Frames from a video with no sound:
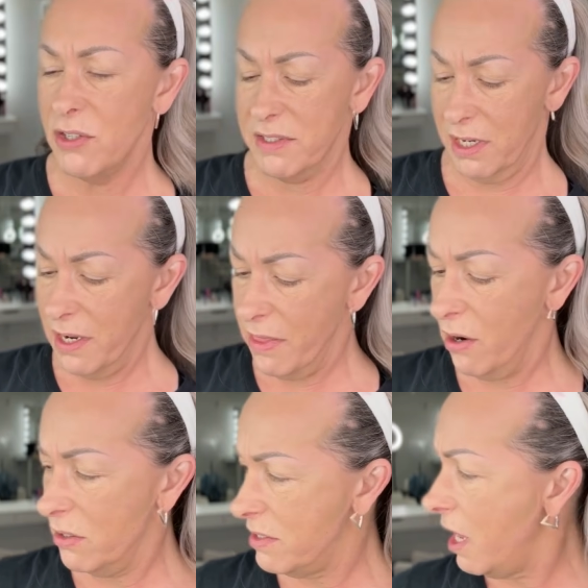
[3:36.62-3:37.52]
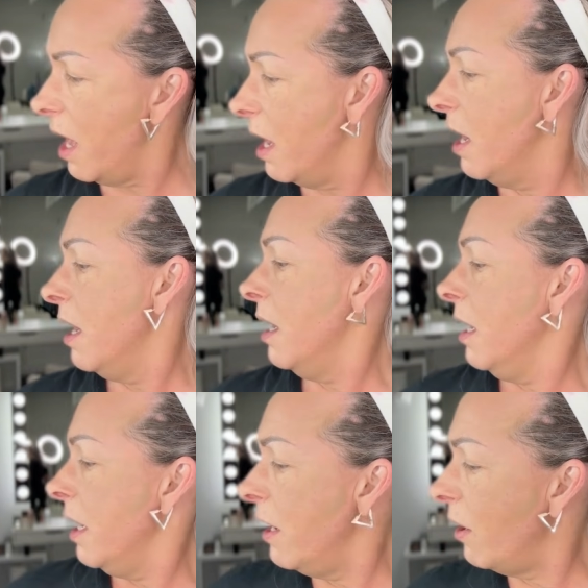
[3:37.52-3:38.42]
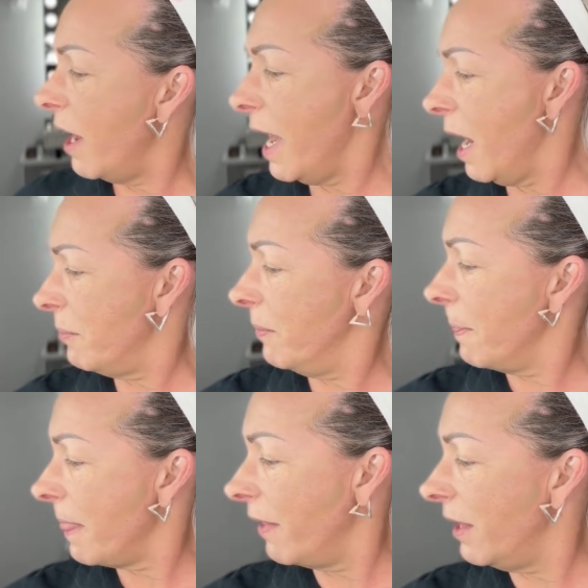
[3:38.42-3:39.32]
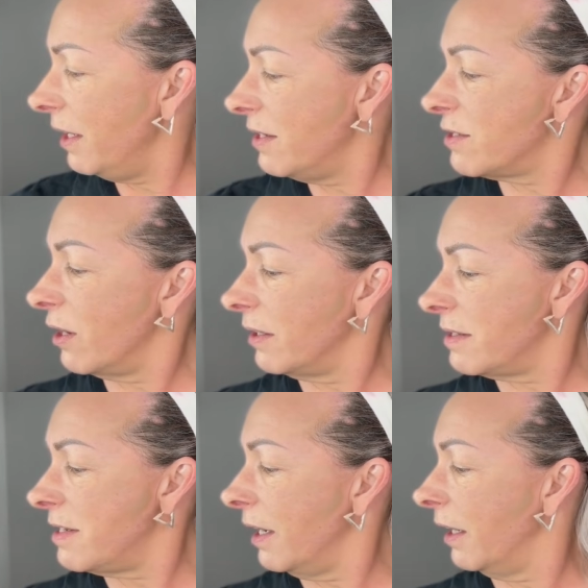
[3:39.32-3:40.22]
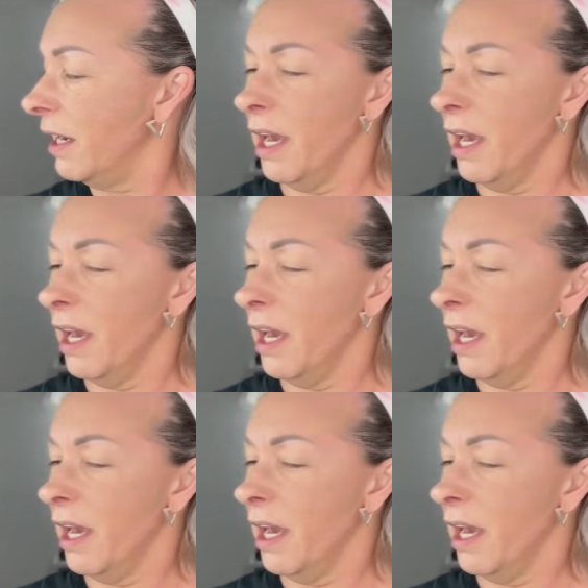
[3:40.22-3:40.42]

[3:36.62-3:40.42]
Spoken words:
just get in there and say, here I am. And then he started singing,